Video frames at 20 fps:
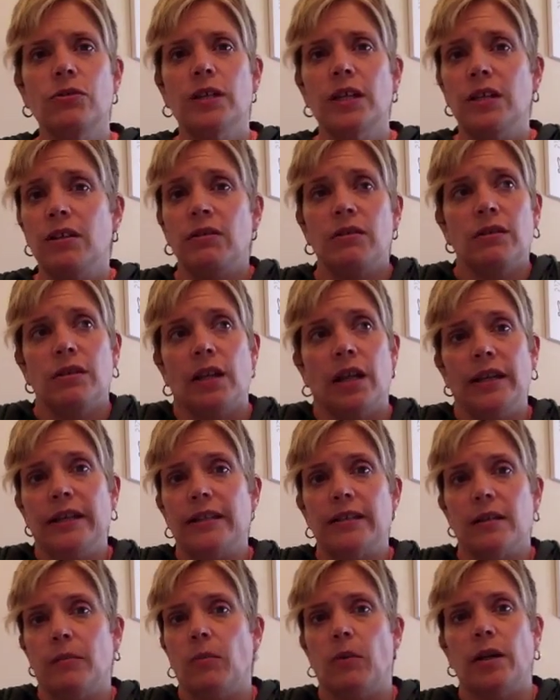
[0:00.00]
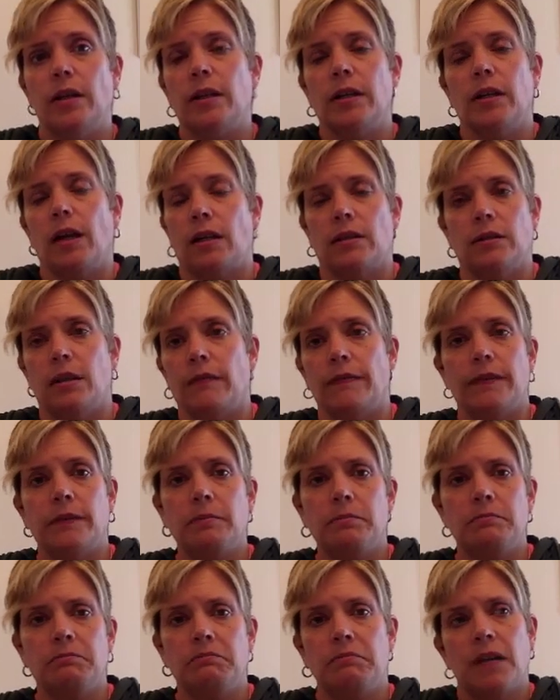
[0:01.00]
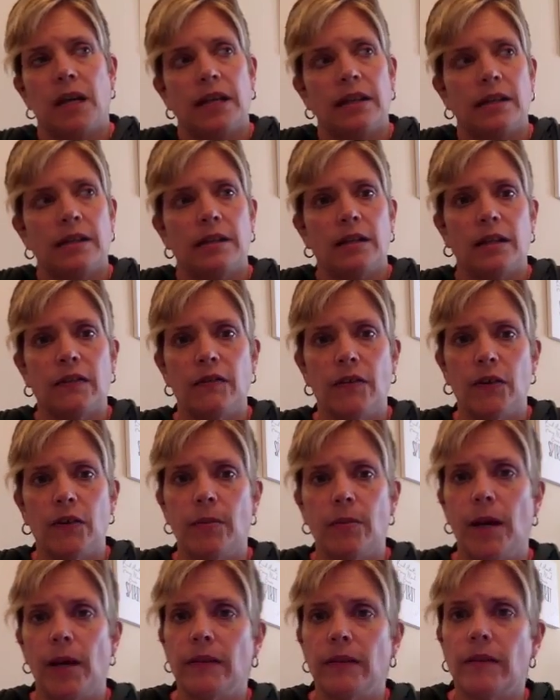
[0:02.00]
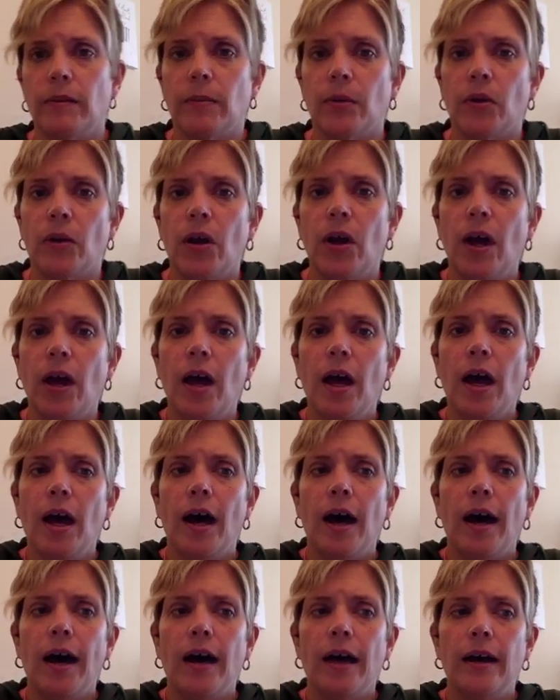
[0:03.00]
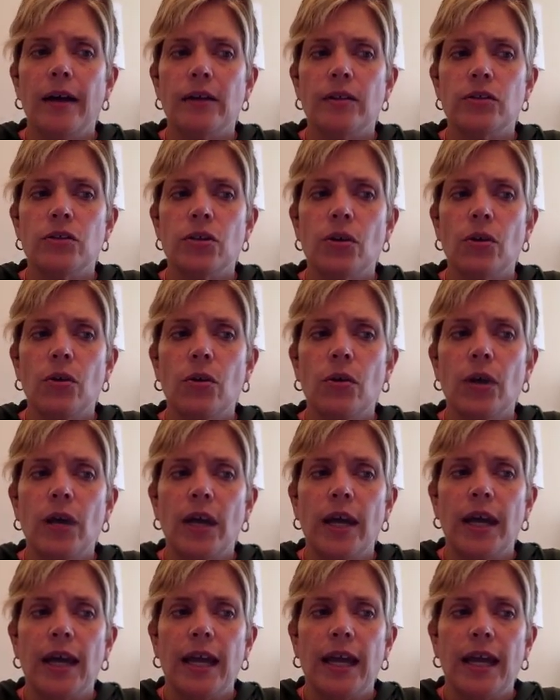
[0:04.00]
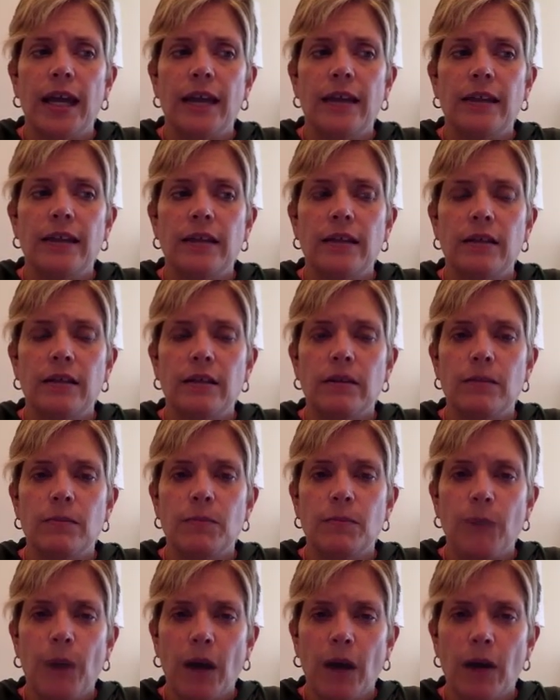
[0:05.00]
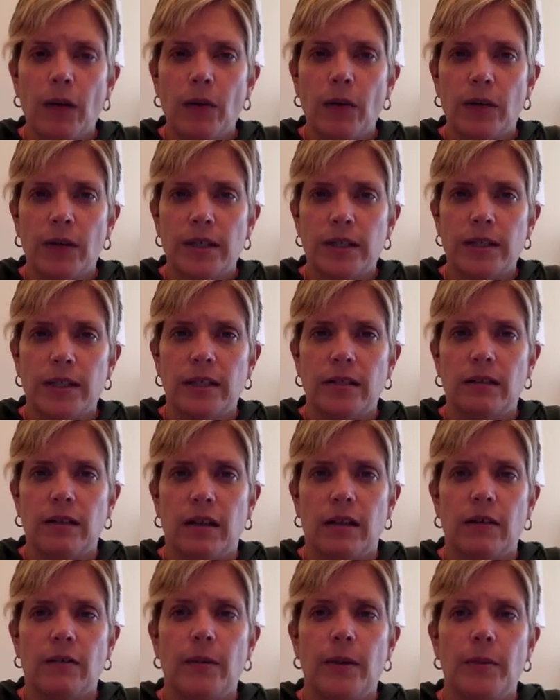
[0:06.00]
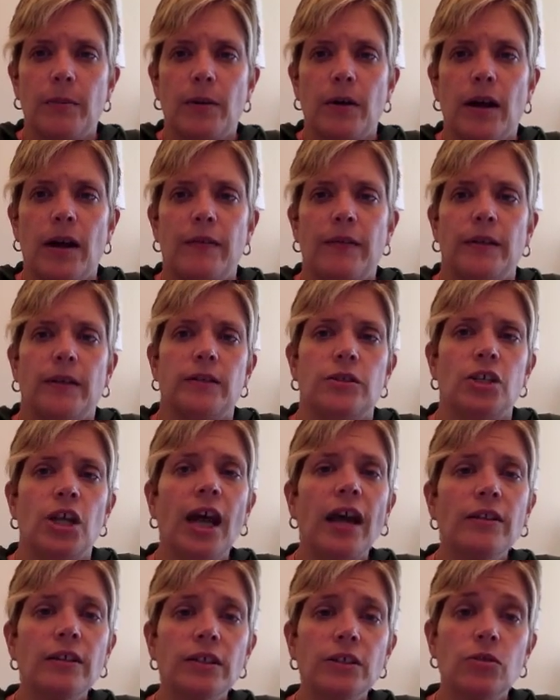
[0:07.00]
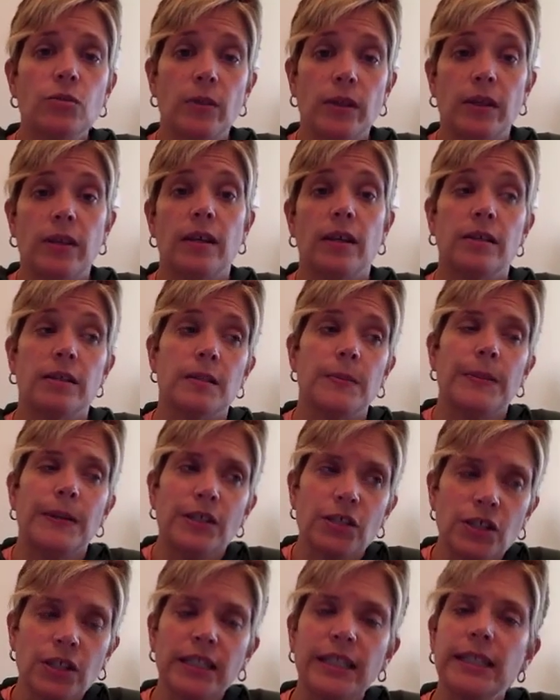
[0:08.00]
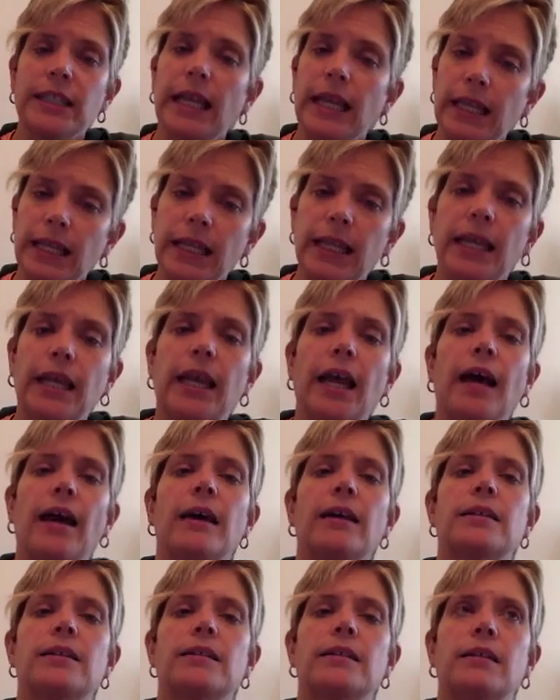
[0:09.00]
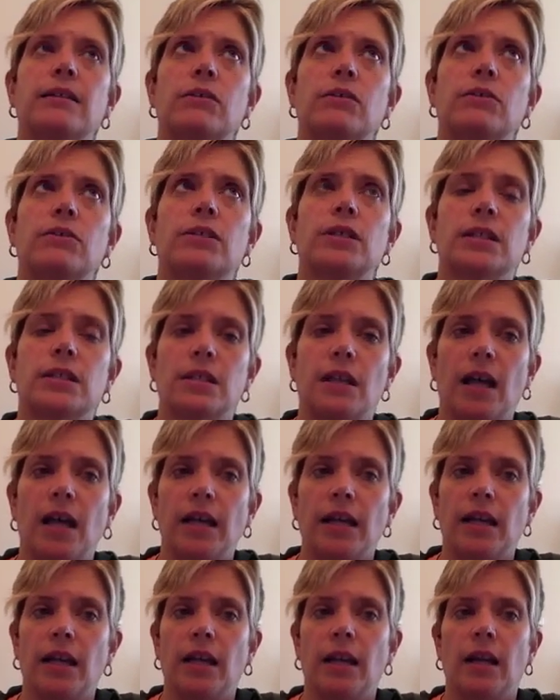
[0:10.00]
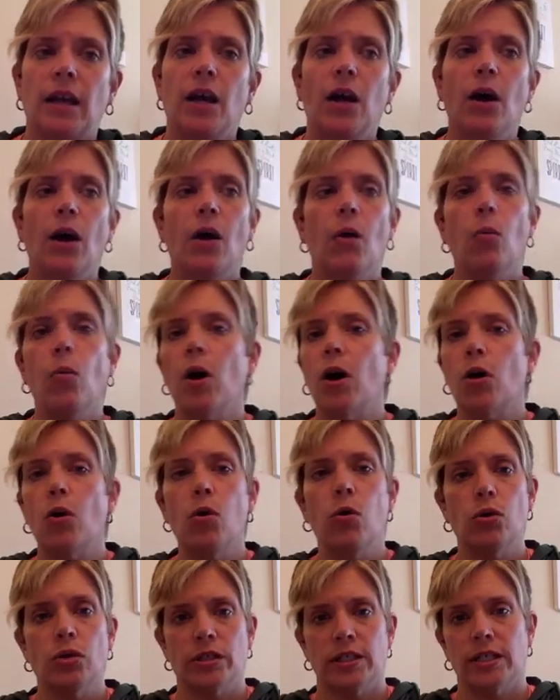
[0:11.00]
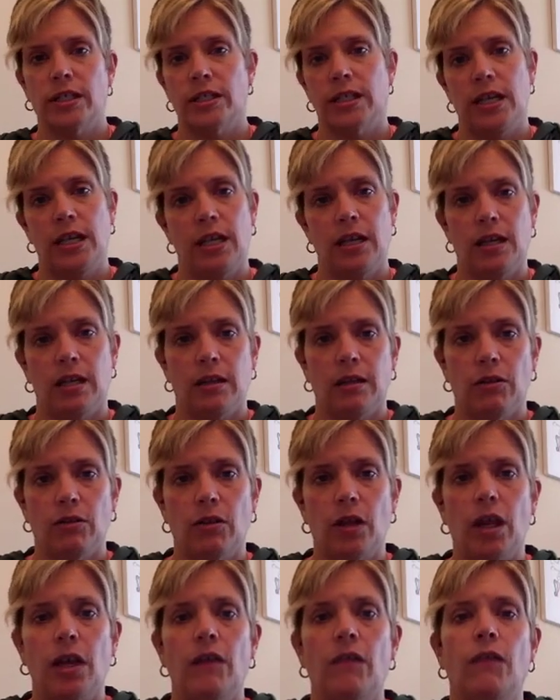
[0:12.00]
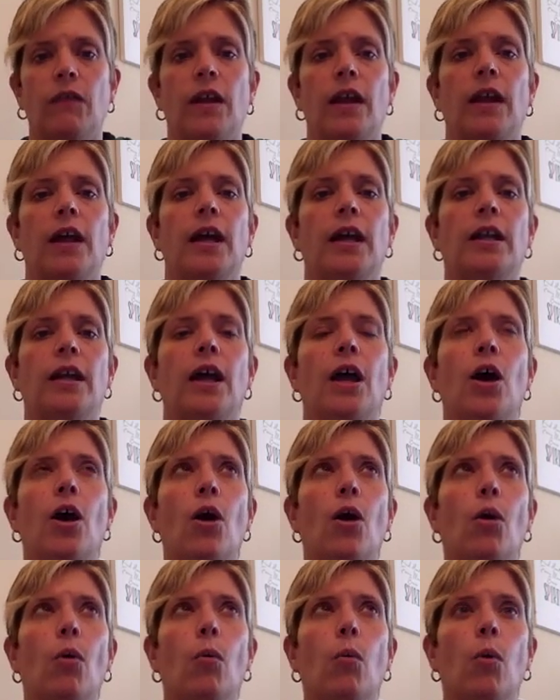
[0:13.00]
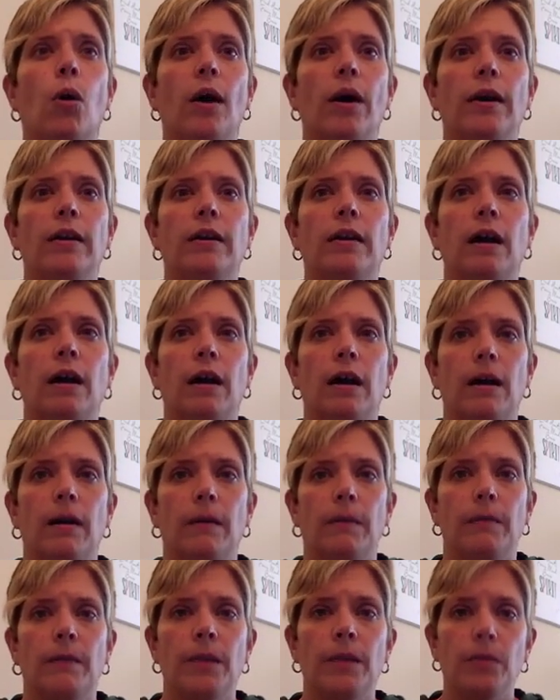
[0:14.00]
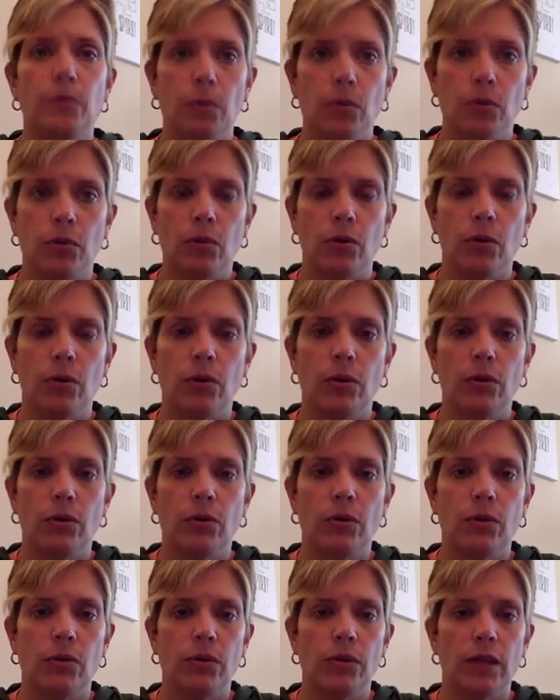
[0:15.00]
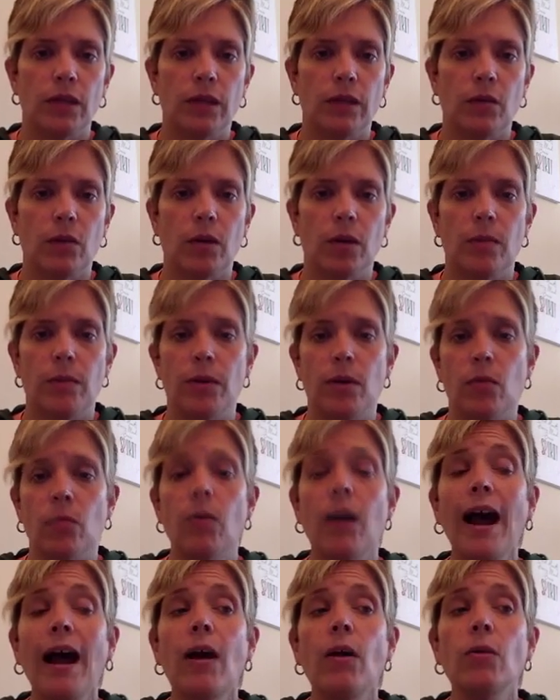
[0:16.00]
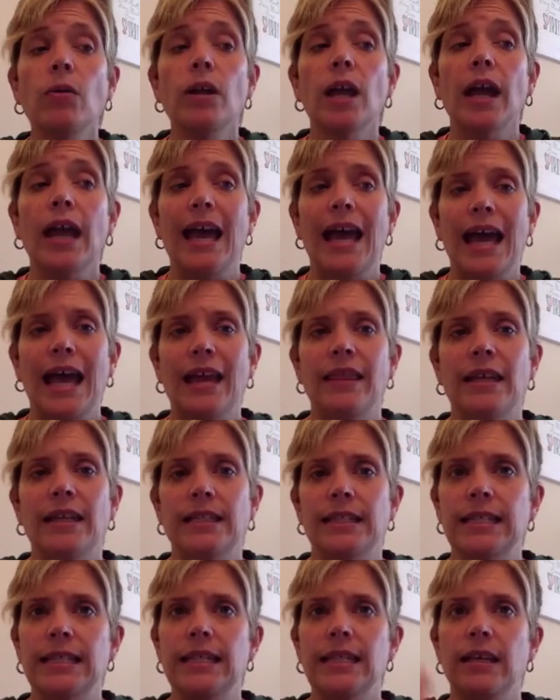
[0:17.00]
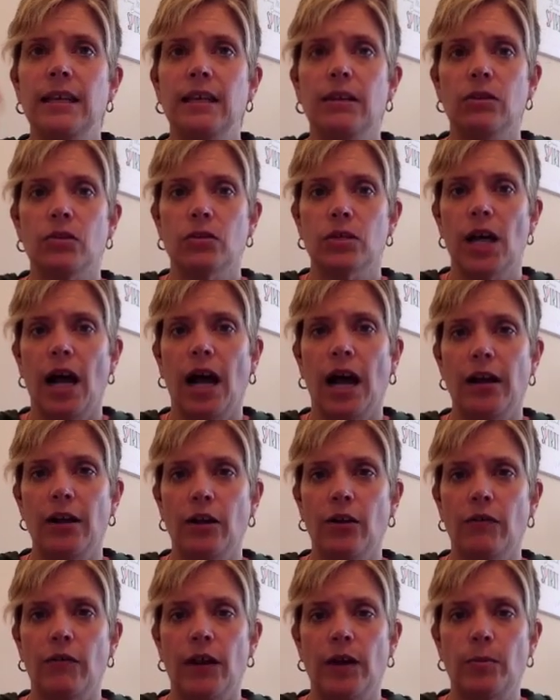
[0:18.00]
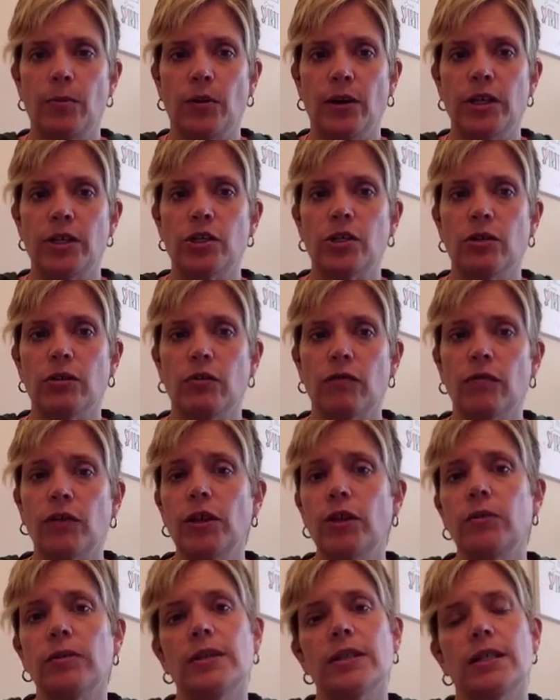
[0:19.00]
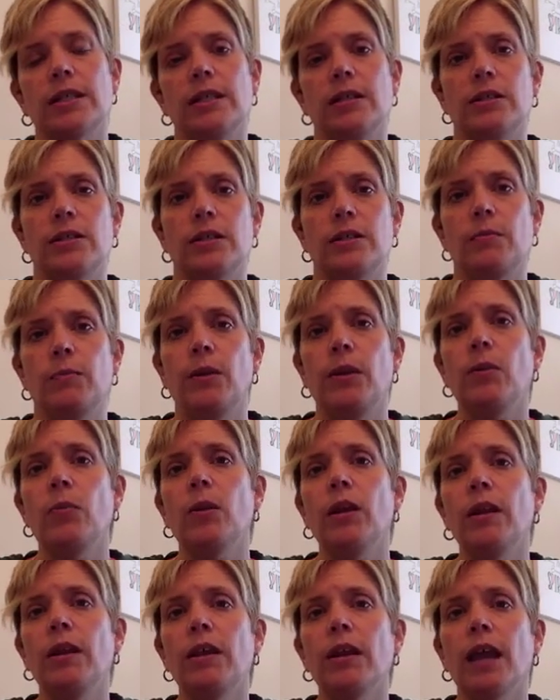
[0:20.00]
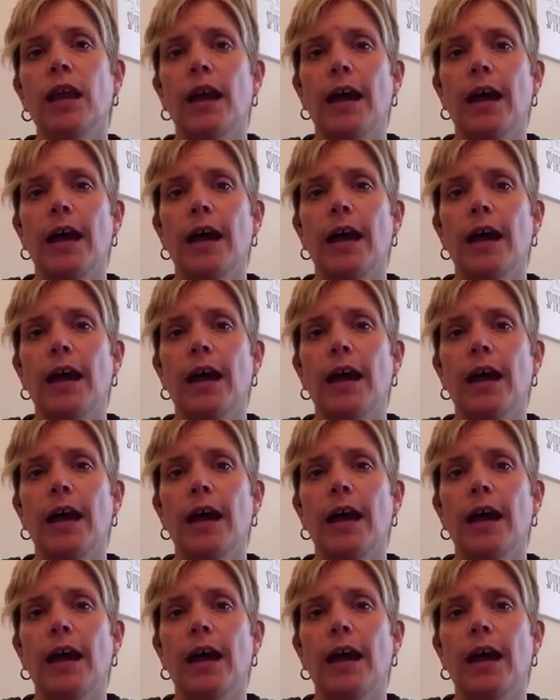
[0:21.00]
Like, you can like someone and not love them. I think that's very possible. So the part where I see a lot of people having a challenge with, especially lately, as they're deciding what course to take in their life and what people that they want to be around, and then seeking those higher vibrational frequencies to be with.